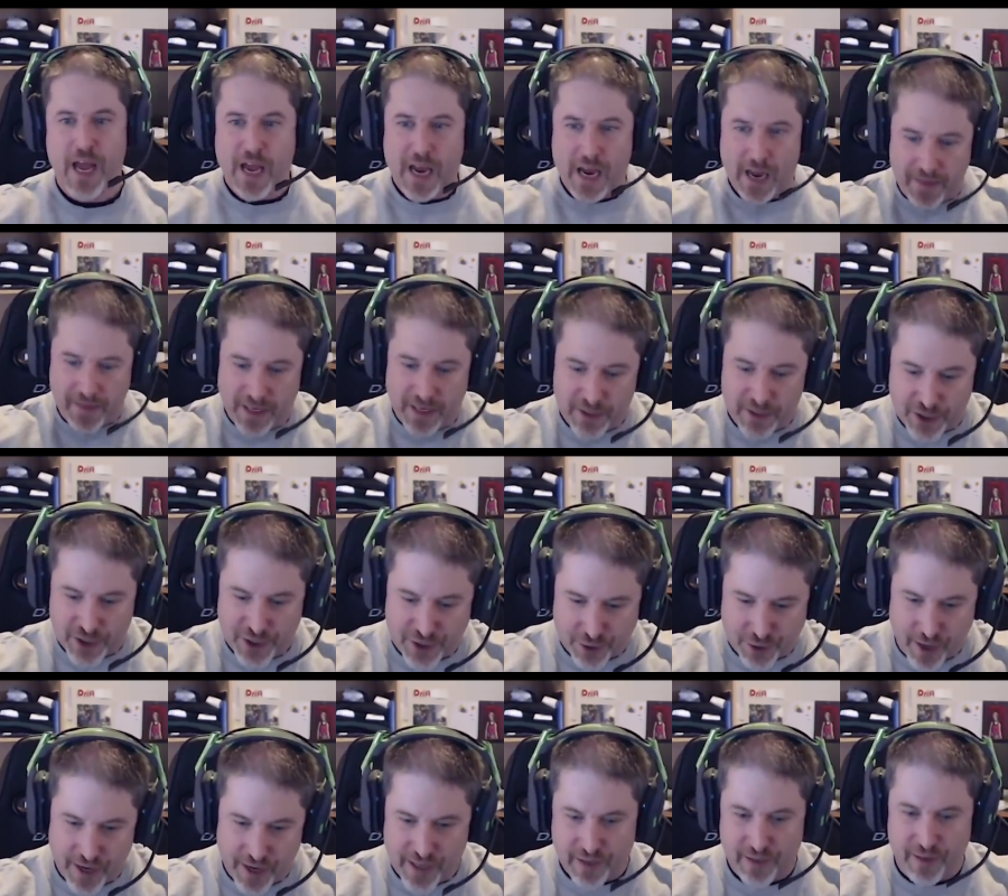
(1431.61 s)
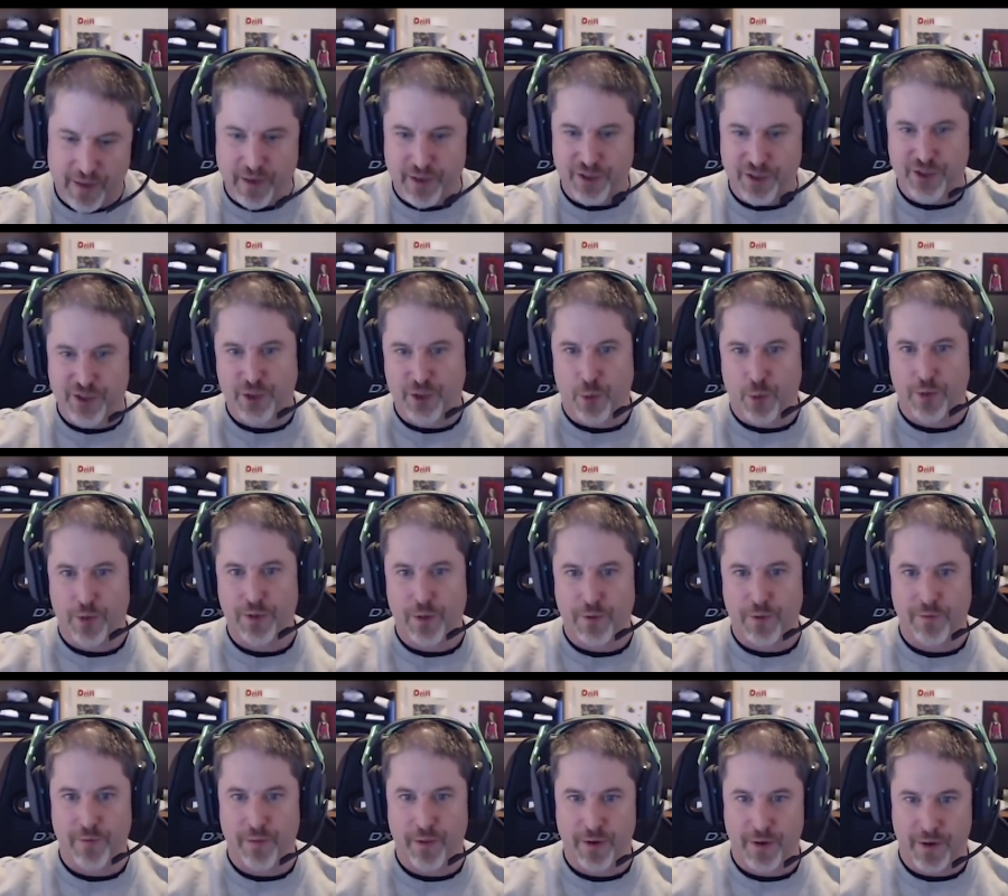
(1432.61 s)
and they'd straighten their sword
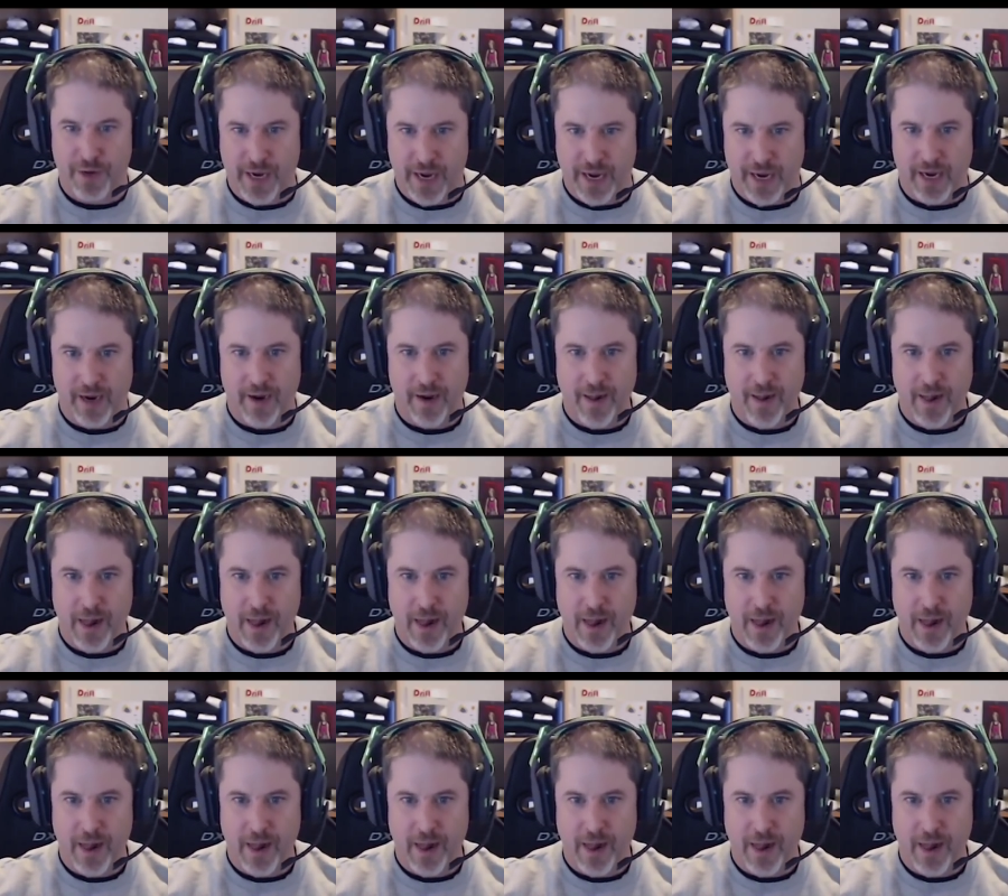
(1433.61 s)
over their knee